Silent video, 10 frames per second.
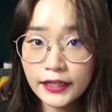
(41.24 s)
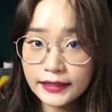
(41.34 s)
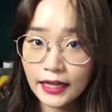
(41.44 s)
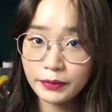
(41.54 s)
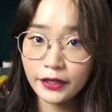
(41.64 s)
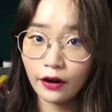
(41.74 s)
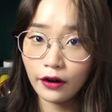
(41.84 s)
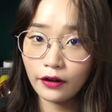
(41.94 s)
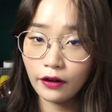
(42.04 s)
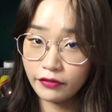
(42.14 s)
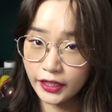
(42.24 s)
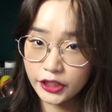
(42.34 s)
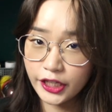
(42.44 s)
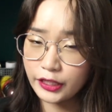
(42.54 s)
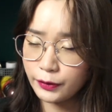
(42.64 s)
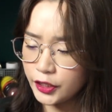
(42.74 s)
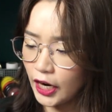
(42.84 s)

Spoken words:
sent me all of their shades, which